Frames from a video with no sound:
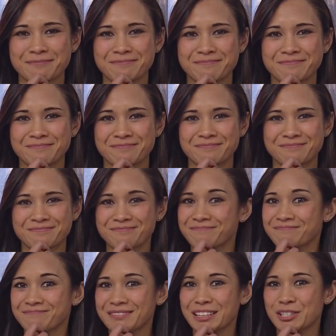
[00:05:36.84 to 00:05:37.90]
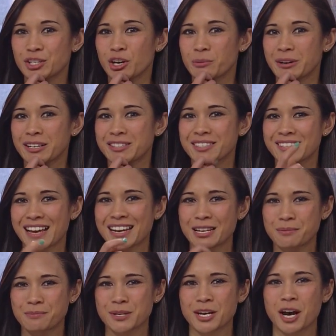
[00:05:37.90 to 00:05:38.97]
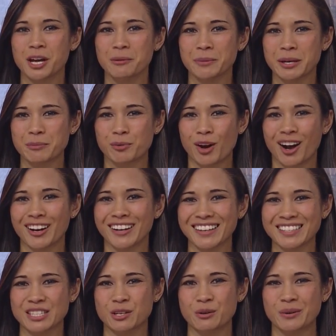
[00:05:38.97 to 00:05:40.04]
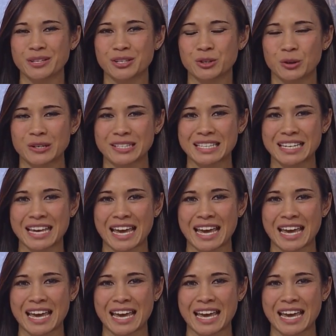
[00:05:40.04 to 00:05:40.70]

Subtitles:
Starbucks is adding Beyond Meat products to its stores in